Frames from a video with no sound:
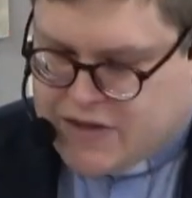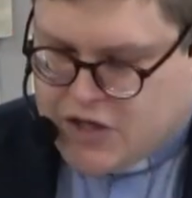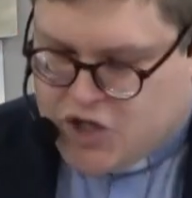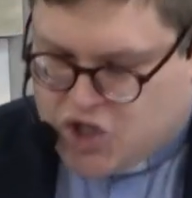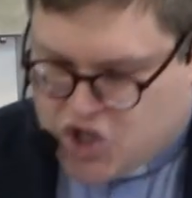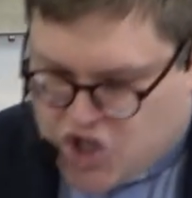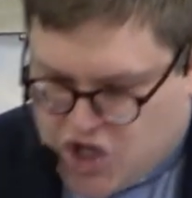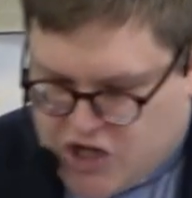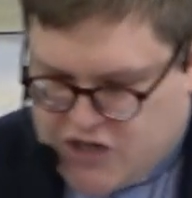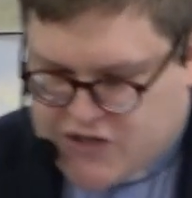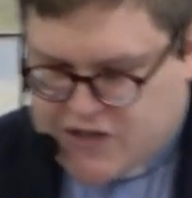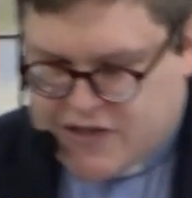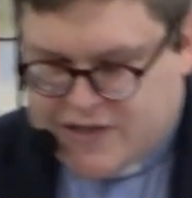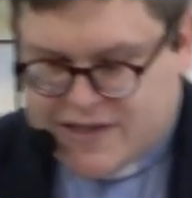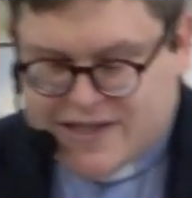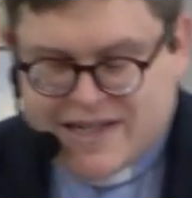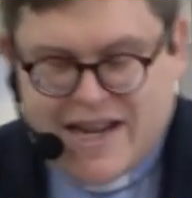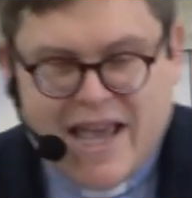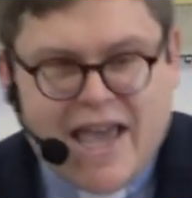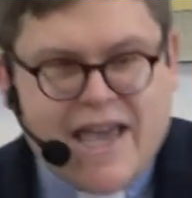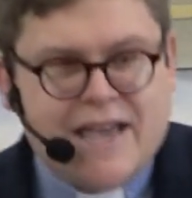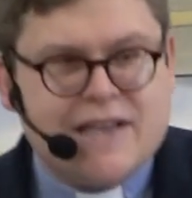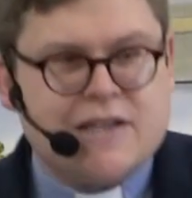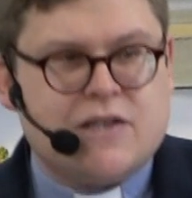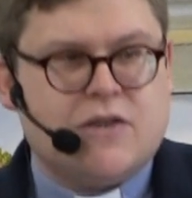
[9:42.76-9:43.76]
that Jesus
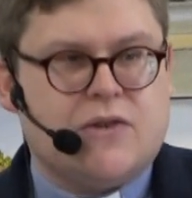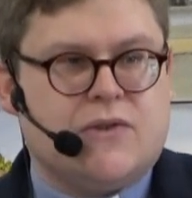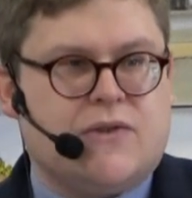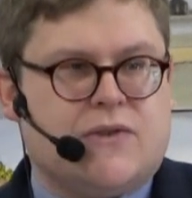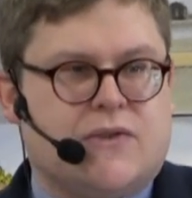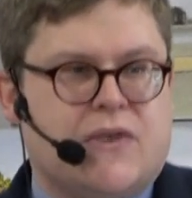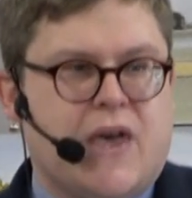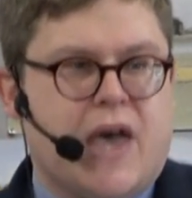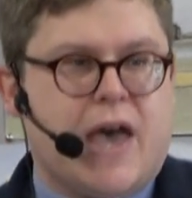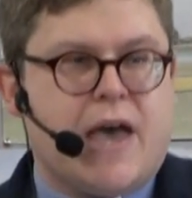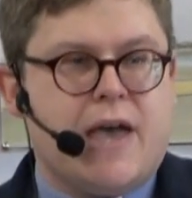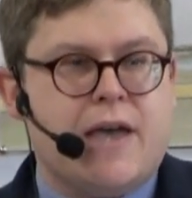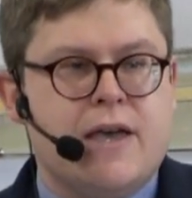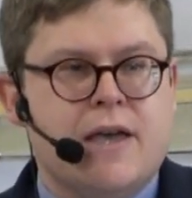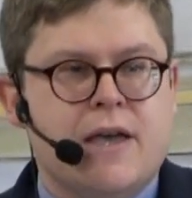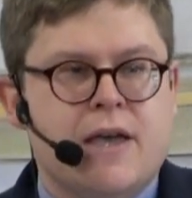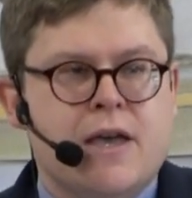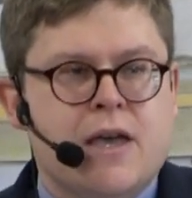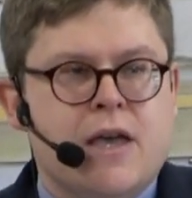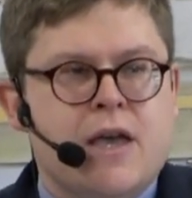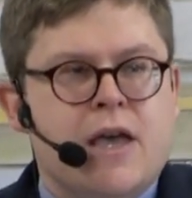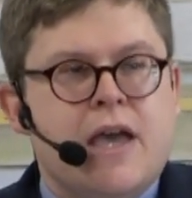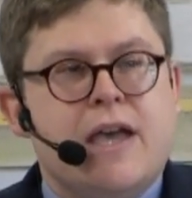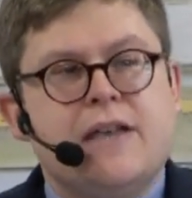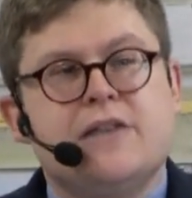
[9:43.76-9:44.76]
takes us there
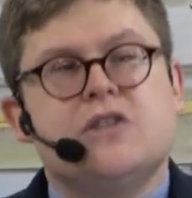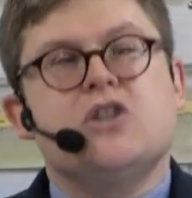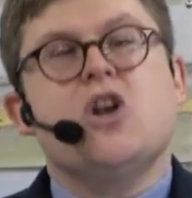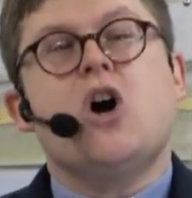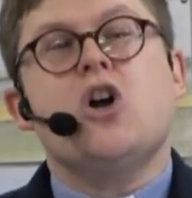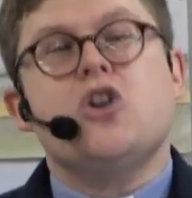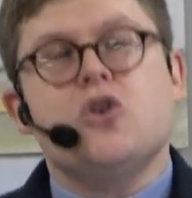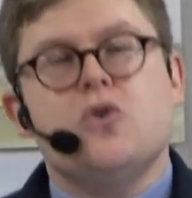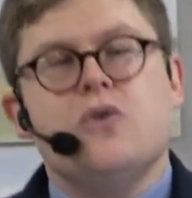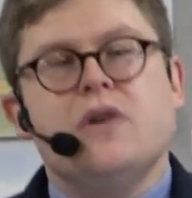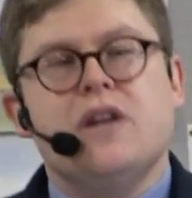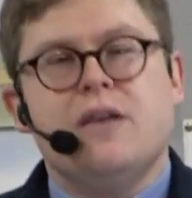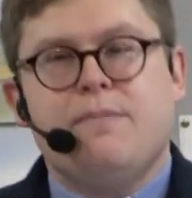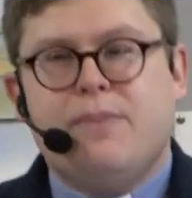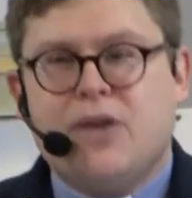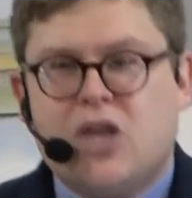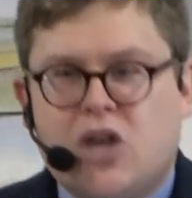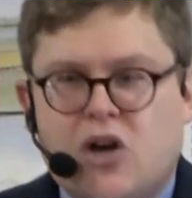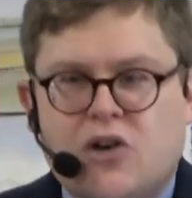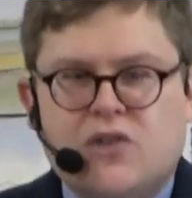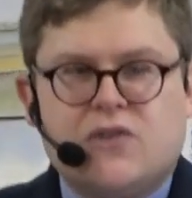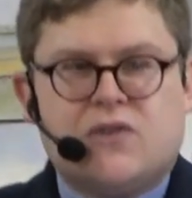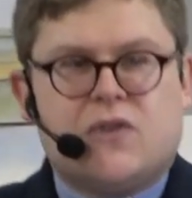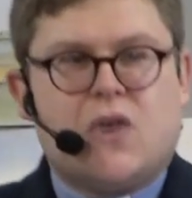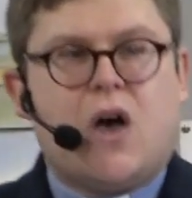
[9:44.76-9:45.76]
is not only
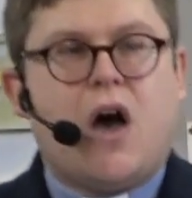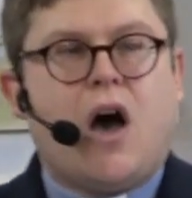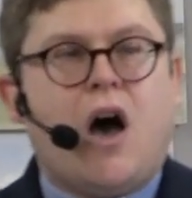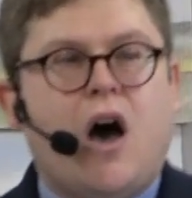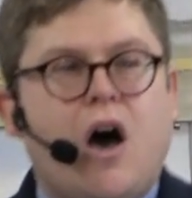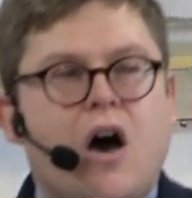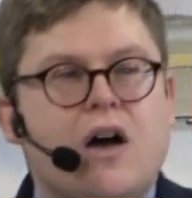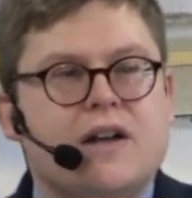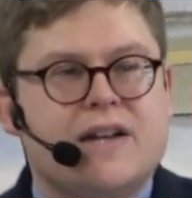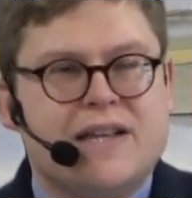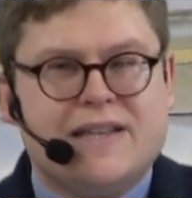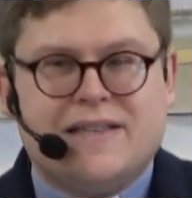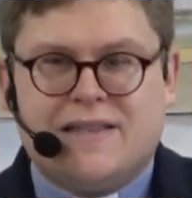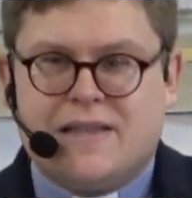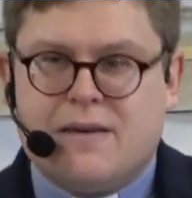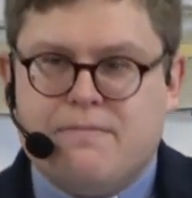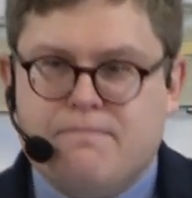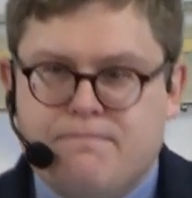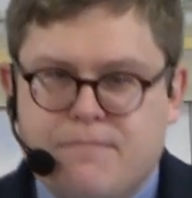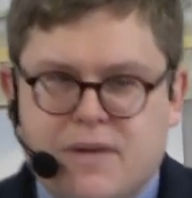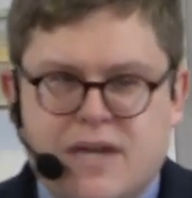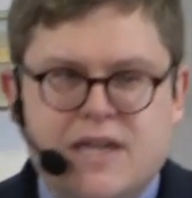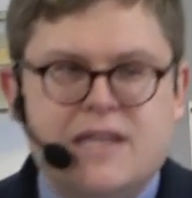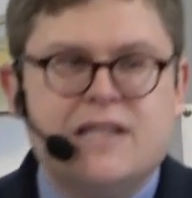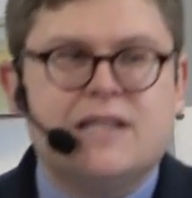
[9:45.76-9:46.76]
because the heart is the
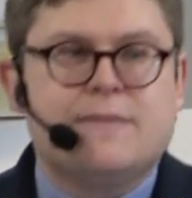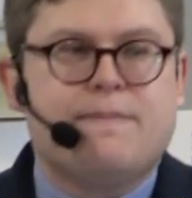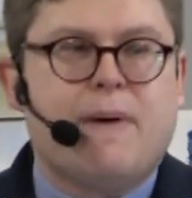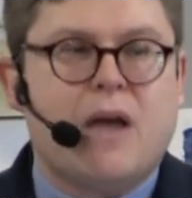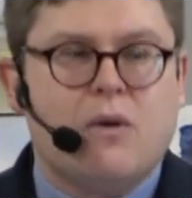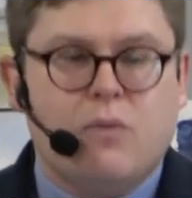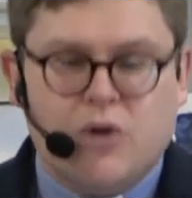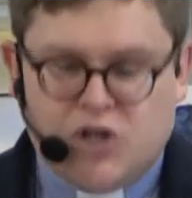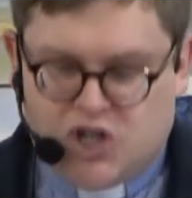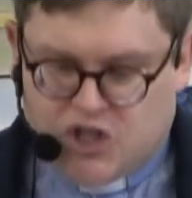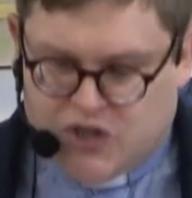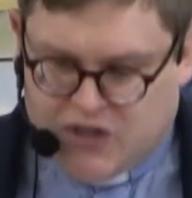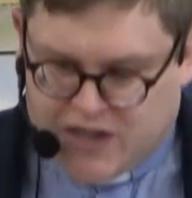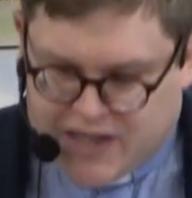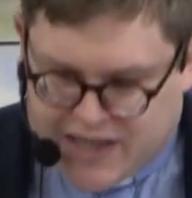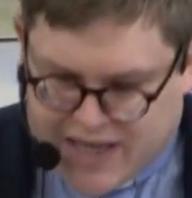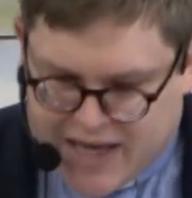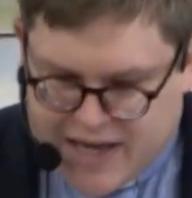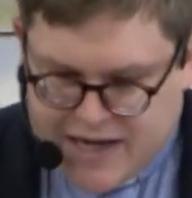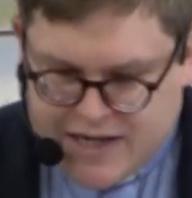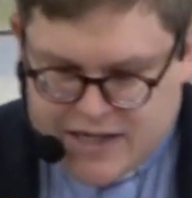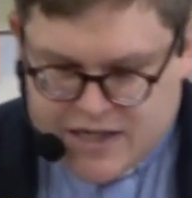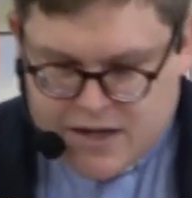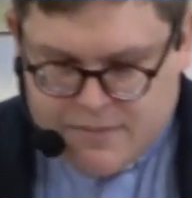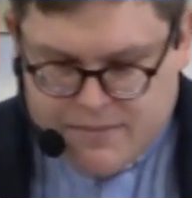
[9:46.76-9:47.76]
means by which the
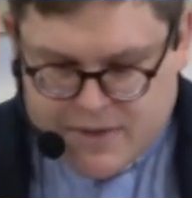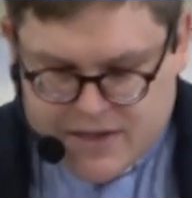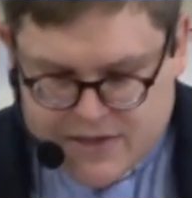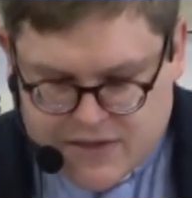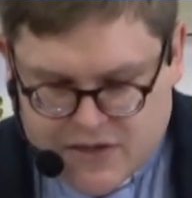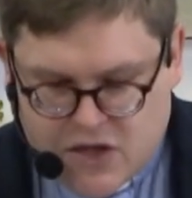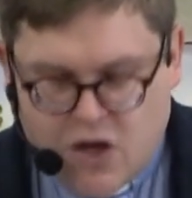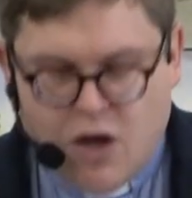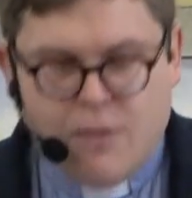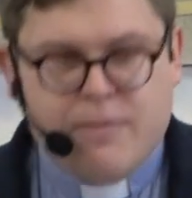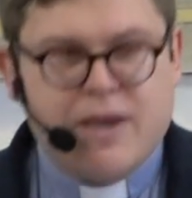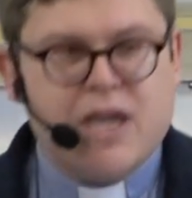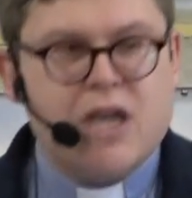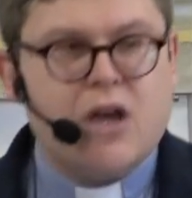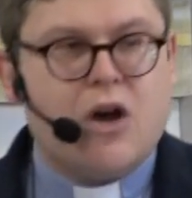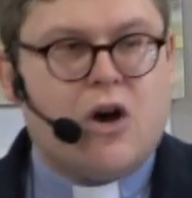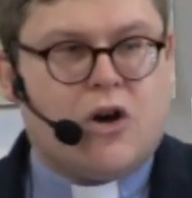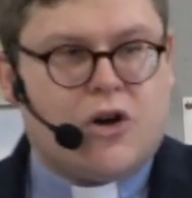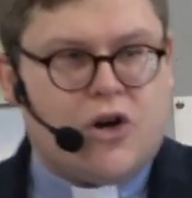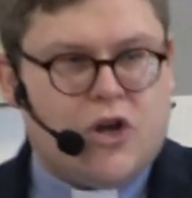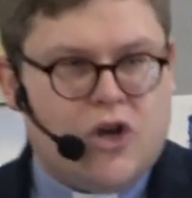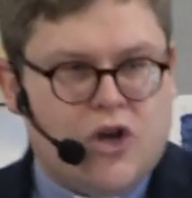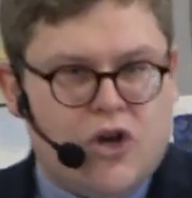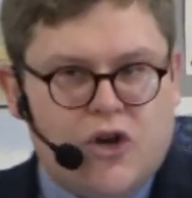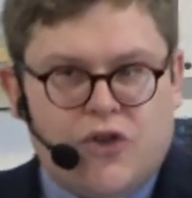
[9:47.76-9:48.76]
kingdom is coming
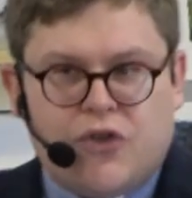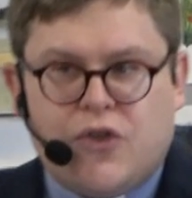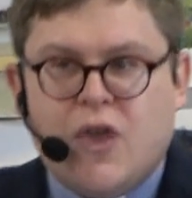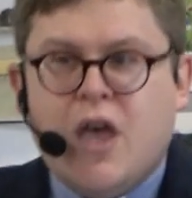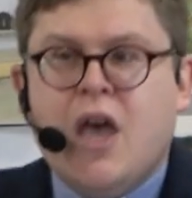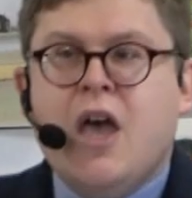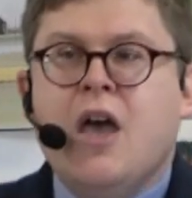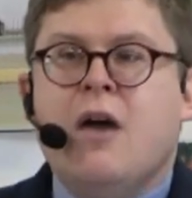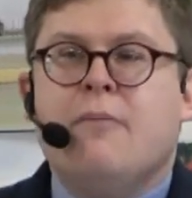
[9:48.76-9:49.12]
on earth,